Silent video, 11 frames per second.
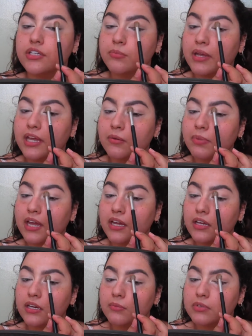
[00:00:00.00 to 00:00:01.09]
tilt my head back,
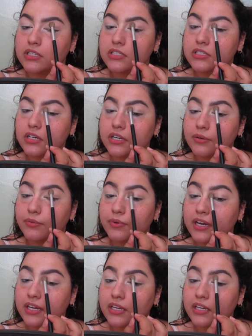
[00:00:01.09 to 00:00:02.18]
and I'm gonna start it
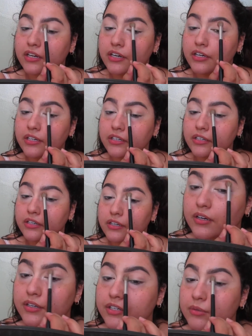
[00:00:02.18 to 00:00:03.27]
right here
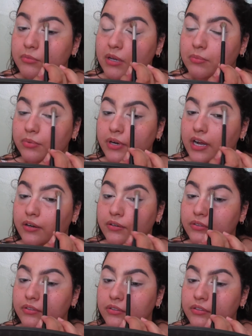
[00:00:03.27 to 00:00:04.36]
under my brow.